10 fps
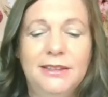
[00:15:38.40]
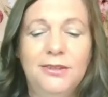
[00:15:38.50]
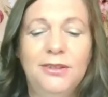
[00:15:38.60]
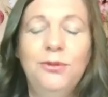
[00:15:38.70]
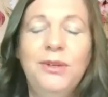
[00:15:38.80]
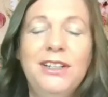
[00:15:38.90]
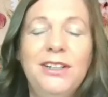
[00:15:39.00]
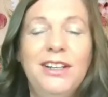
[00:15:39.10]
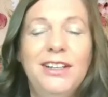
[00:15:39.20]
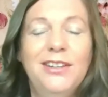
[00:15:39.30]
And
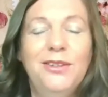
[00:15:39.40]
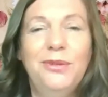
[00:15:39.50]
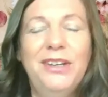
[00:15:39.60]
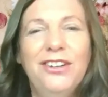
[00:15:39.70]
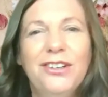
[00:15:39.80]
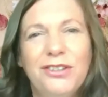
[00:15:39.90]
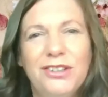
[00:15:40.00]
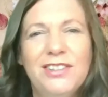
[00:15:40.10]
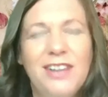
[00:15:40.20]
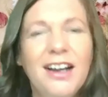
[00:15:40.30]
when we
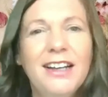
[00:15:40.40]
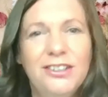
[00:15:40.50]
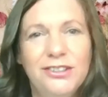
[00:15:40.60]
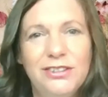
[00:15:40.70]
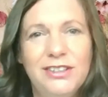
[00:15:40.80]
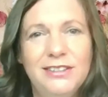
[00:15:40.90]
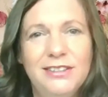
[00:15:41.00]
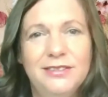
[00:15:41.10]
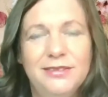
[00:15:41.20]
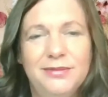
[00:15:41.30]
are tired,
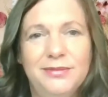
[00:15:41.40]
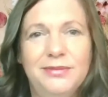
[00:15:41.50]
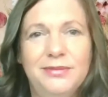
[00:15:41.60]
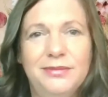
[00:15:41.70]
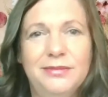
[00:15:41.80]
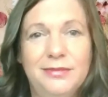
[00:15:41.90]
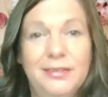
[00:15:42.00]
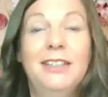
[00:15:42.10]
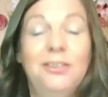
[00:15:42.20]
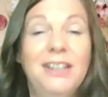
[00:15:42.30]

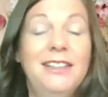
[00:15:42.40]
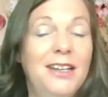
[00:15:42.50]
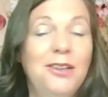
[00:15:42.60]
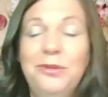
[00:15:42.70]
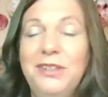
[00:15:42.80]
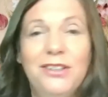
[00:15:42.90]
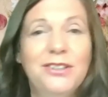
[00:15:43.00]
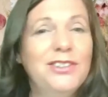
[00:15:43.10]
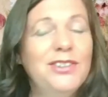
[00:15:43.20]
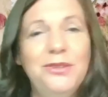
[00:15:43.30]
and right now we
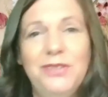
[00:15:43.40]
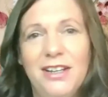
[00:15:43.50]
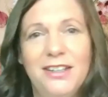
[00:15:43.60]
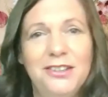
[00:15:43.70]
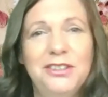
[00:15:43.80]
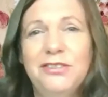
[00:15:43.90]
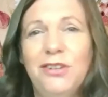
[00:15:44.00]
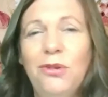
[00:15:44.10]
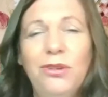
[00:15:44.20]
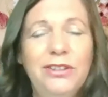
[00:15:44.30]
are so tired of
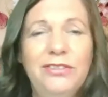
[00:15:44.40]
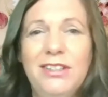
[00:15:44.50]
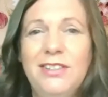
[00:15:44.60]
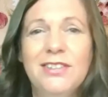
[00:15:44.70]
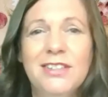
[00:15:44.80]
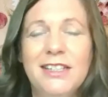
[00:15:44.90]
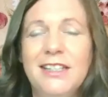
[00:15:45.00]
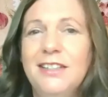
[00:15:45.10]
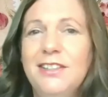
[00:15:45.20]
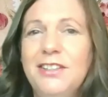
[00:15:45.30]
all of these
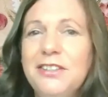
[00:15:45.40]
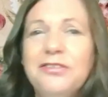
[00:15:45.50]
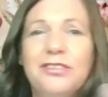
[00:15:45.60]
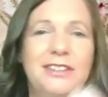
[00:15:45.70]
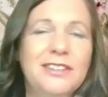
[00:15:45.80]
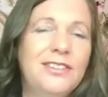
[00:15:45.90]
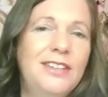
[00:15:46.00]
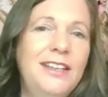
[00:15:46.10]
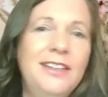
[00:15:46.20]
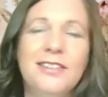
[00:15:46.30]
different
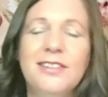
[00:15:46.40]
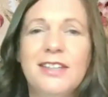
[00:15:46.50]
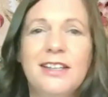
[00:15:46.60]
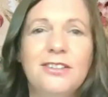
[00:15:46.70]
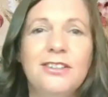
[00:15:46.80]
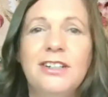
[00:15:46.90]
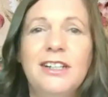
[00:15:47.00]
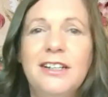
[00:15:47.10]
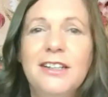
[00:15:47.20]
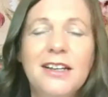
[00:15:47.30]
things that are
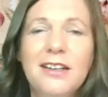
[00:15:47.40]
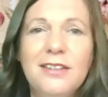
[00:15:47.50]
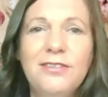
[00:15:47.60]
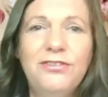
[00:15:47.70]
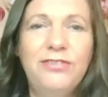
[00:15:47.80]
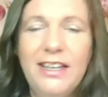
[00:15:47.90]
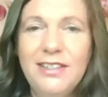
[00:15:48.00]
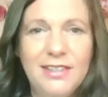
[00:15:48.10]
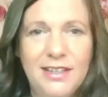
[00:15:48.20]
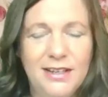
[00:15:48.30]

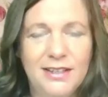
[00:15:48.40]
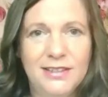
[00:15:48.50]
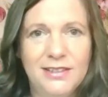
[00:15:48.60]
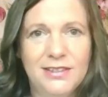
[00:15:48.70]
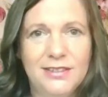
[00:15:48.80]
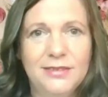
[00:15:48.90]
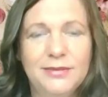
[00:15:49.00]
facing us,